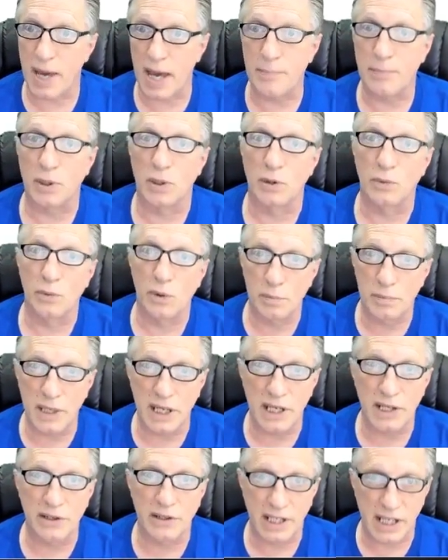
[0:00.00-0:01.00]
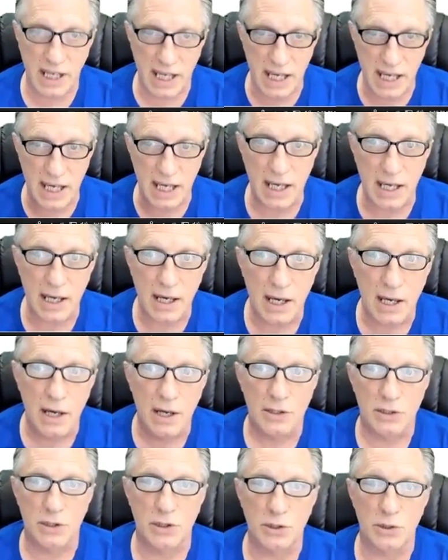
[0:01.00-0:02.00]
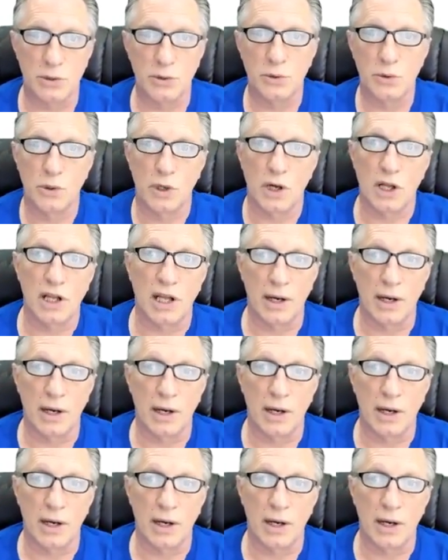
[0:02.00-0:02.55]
paper will be your key to